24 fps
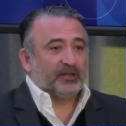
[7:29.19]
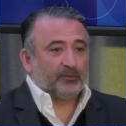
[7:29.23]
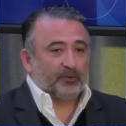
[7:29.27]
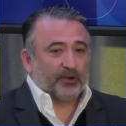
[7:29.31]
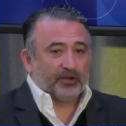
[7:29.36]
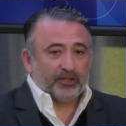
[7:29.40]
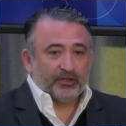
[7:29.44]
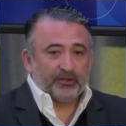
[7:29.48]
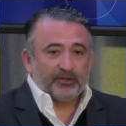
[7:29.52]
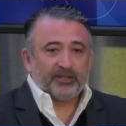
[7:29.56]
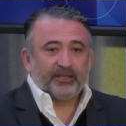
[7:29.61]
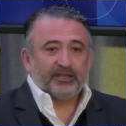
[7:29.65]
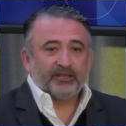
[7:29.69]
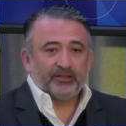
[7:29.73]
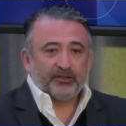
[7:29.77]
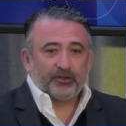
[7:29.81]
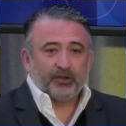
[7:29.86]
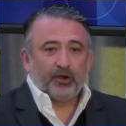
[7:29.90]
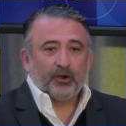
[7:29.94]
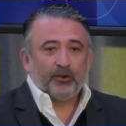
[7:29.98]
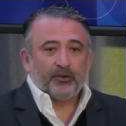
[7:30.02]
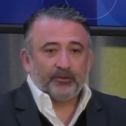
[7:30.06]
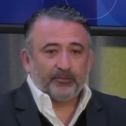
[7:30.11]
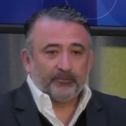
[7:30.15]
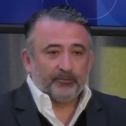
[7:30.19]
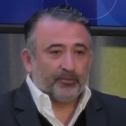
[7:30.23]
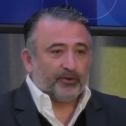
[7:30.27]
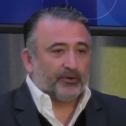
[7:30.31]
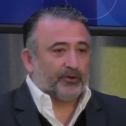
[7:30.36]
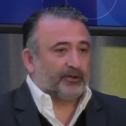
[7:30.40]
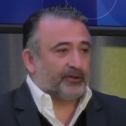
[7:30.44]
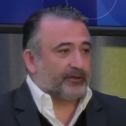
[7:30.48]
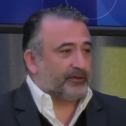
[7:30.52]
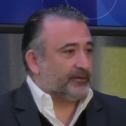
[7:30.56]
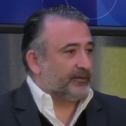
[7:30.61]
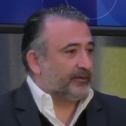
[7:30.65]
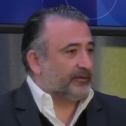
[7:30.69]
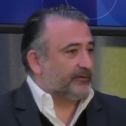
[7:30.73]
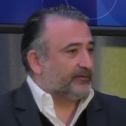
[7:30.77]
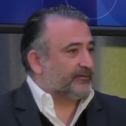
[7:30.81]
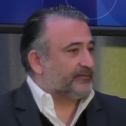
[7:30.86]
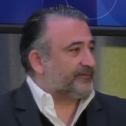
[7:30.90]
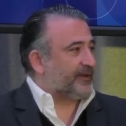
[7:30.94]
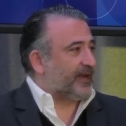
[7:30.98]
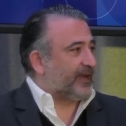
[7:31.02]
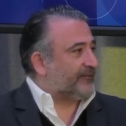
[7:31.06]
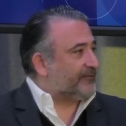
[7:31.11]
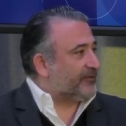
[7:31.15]
where you can go and book
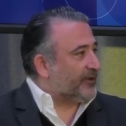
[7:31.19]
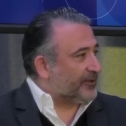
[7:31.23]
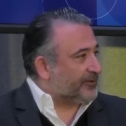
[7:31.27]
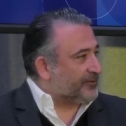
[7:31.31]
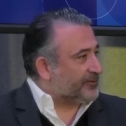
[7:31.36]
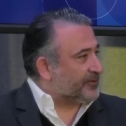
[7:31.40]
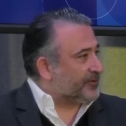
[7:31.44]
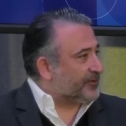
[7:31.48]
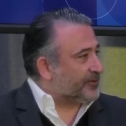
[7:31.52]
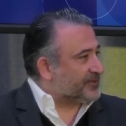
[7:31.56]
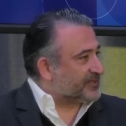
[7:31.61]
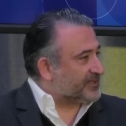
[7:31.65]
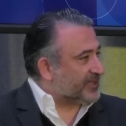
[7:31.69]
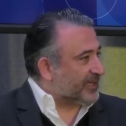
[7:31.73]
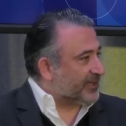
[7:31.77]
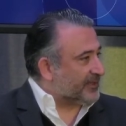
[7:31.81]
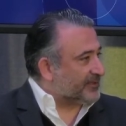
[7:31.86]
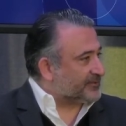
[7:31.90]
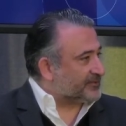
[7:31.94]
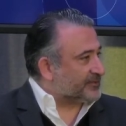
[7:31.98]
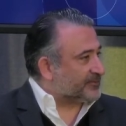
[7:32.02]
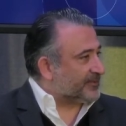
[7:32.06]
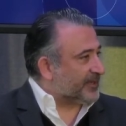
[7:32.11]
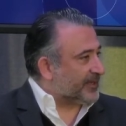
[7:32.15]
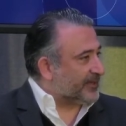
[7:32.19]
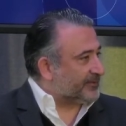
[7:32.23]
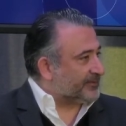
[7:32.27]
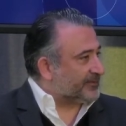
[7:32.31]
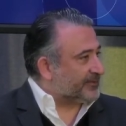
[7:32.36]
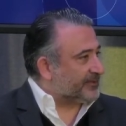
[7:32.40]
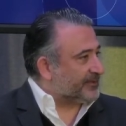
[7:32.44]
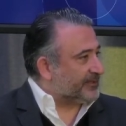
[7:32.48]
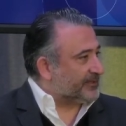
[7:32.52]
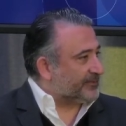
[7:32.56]
500 hotels around,